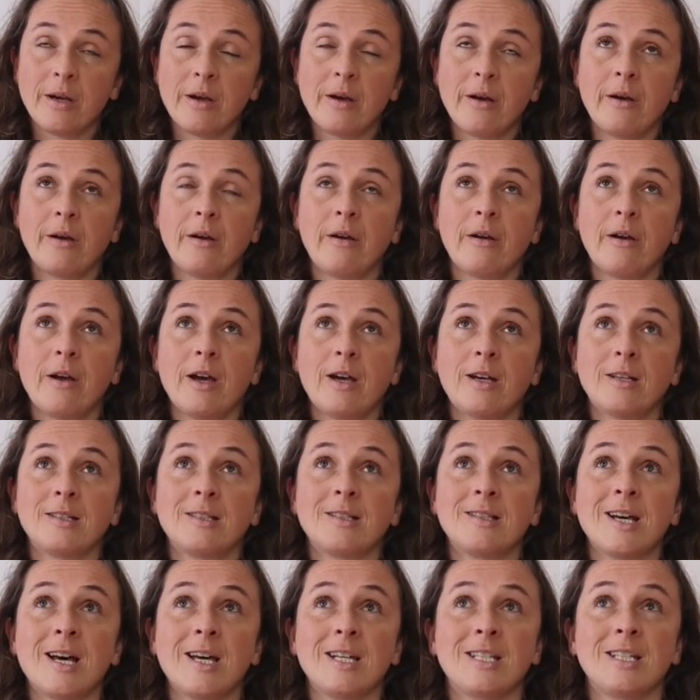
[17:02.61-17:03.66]
as
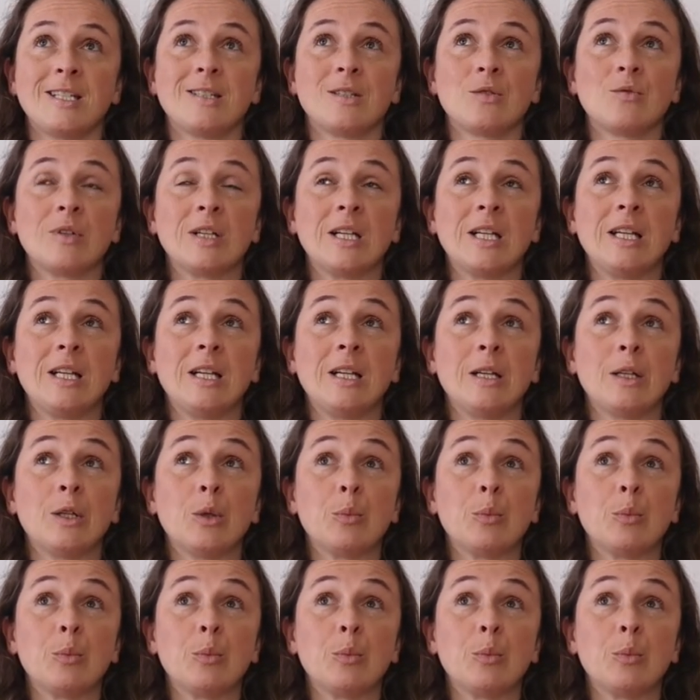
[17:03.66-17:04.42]
that is really the